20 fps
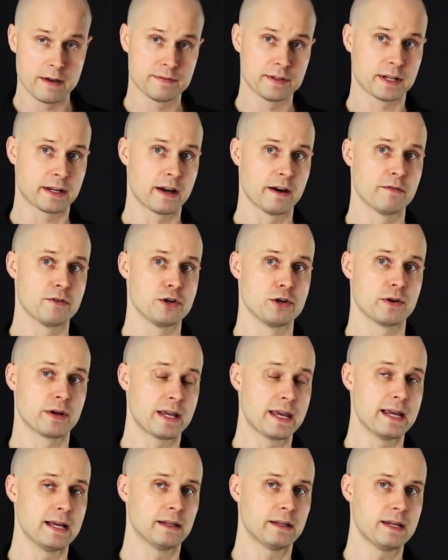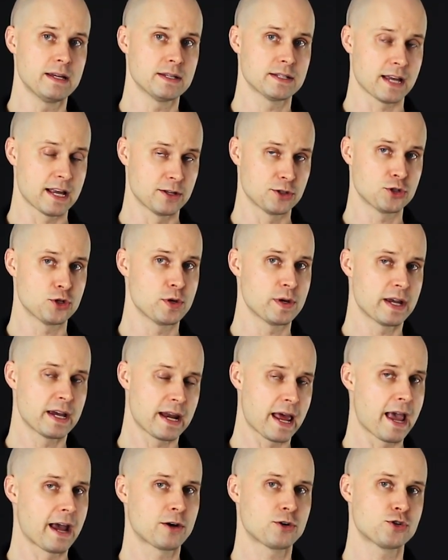enough to cover your Achilles, and so you
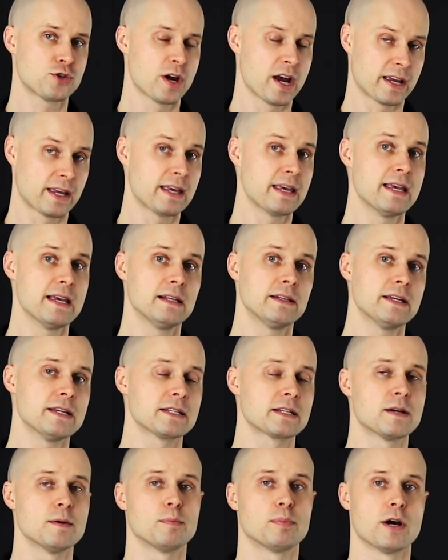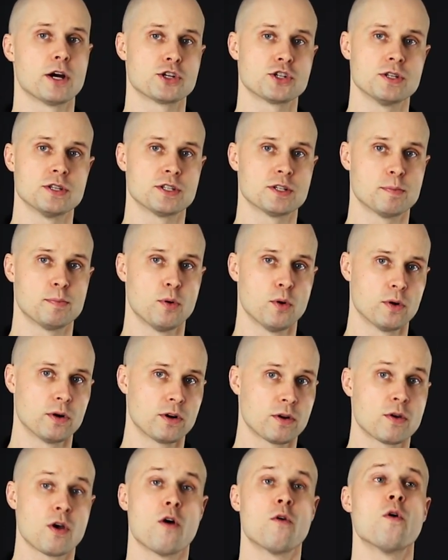get extra Achilles compression
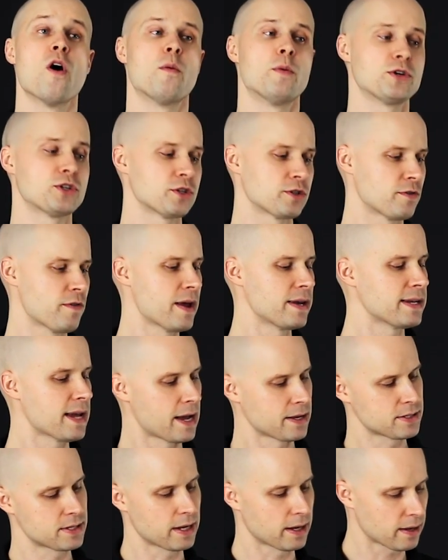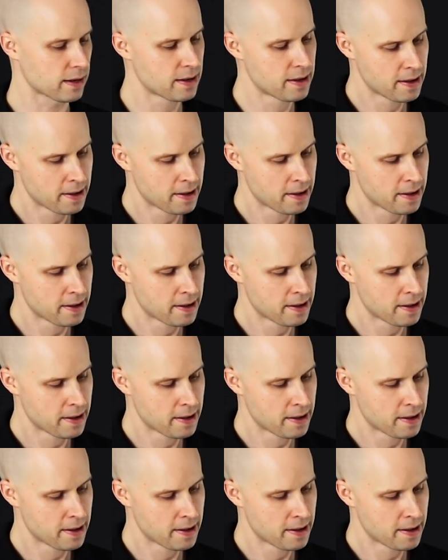support, which is fantastic.